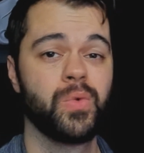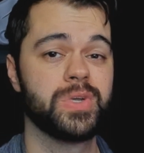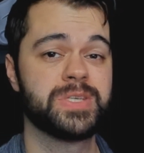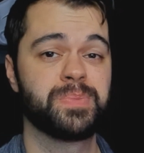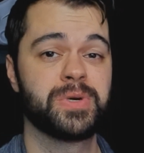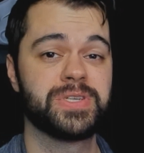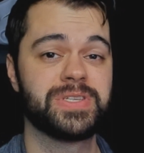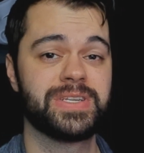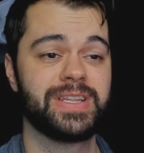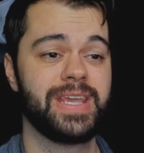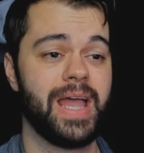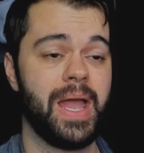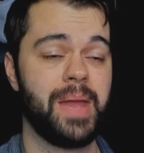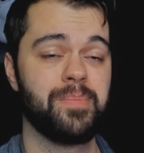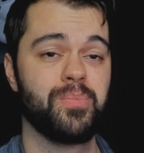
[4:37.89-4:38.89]
which
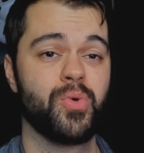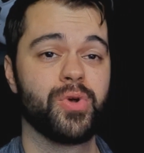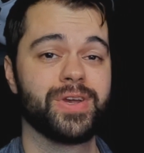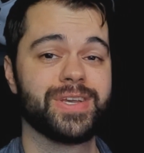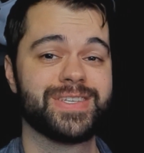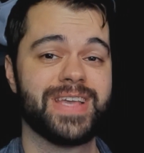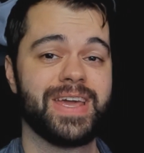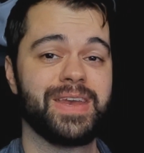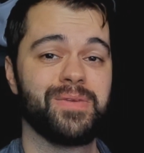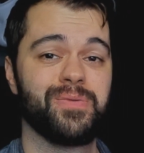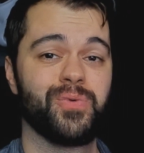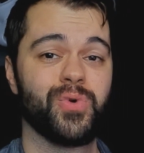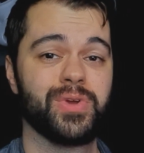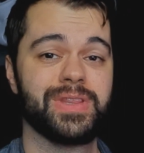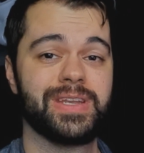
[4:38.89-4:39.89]
personally I'm more excited
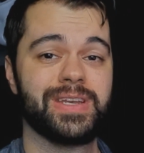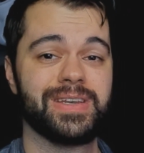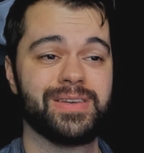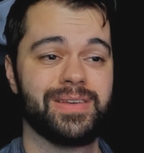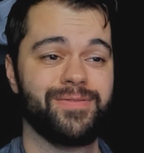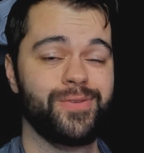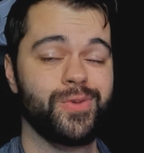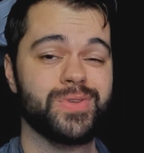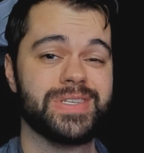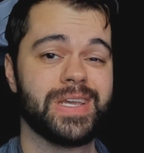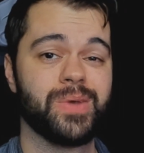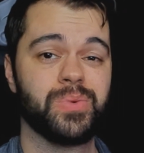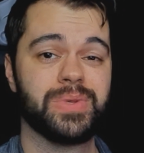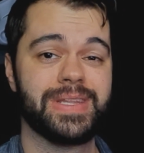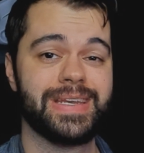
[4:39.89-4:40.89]
for than fusing
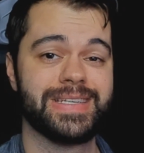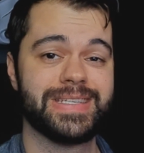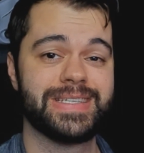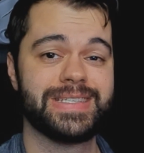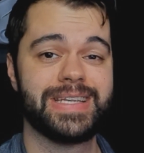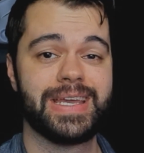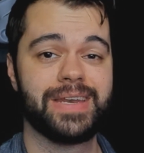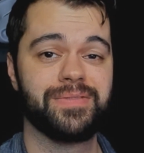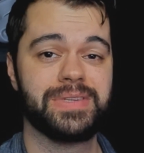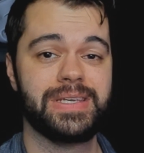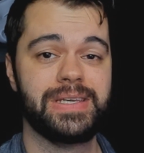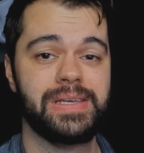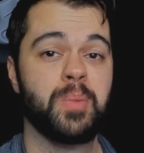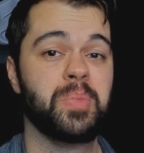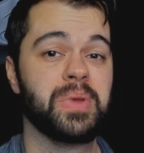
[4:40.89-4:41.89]
it with an existing NFT,